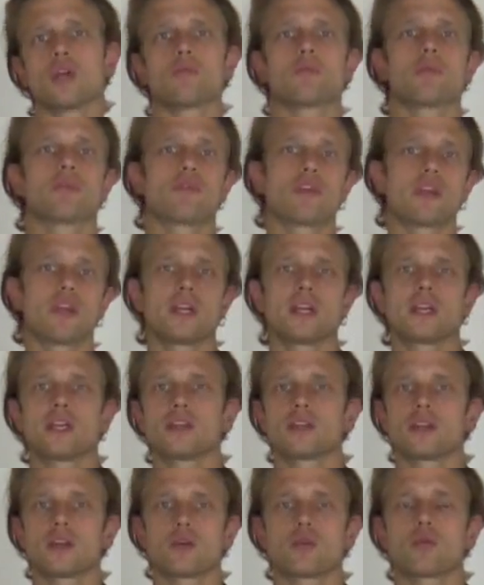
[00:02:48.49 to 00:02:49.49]
But really,
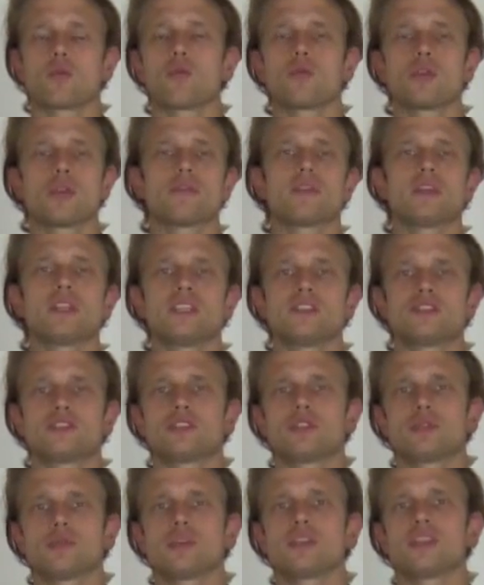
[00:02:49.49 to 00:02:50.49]
you know, all you really need to
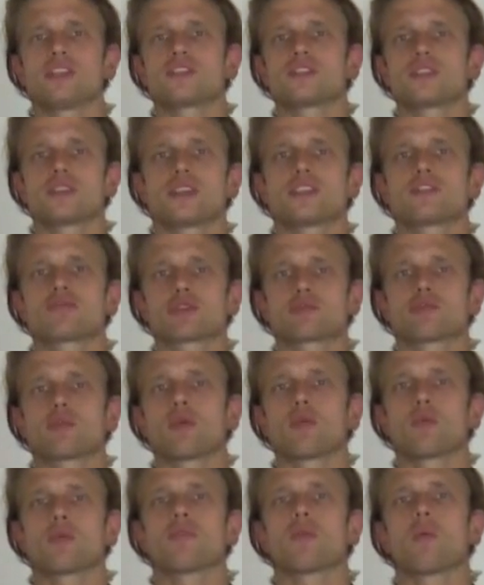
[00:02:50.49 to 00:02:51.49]
do is
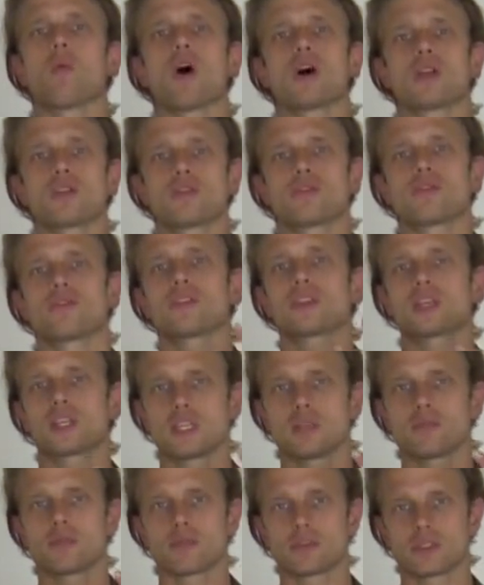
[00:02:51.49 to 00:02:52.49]
respond with one of the
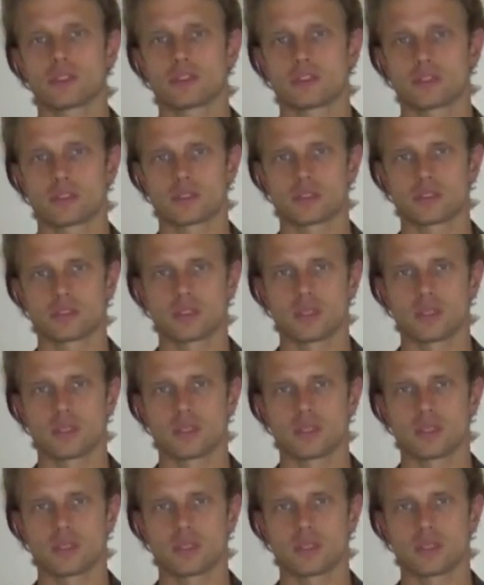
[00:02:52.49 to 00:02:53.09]
key points.